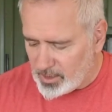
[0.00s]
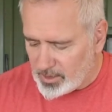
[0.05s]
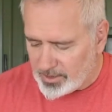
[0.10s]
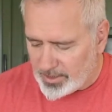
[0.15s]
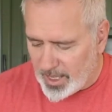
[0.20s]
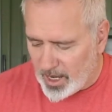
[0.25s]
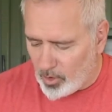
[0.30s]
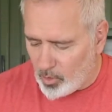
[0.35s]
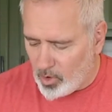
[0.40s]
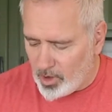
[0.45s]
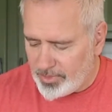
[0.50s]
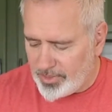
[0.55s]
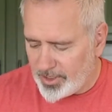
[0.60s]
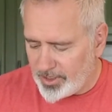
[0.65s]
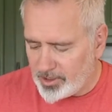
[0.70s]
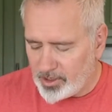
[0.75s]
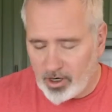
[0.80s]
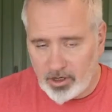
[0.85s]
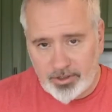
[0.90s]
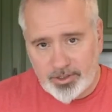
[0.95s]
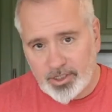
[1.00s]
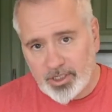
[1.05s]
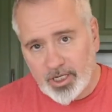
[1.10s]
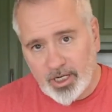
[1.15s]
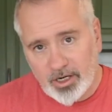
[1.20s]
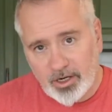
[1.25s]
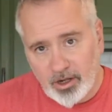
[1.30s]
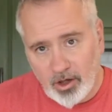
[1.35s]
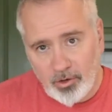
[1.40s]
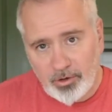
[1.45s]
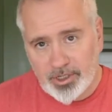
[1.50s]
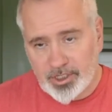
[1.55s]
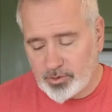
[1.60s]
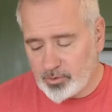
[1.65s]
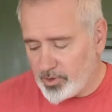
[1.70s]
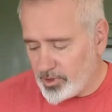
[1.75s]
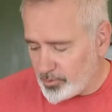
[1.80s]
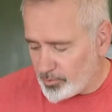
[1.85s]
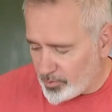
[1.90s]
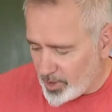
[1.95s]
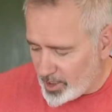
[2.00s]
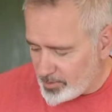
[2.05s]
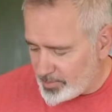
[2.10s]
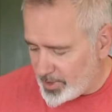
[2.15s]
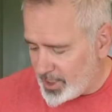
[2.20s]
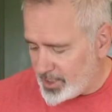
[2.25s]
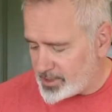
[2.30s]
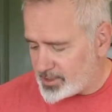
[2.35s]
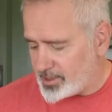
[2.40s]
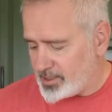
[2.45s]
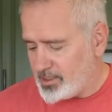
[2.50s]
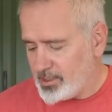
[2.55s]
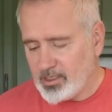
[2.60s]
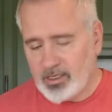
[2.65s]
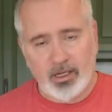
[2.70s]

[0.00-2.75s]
Now, one thing you're also going to notice with the red beets,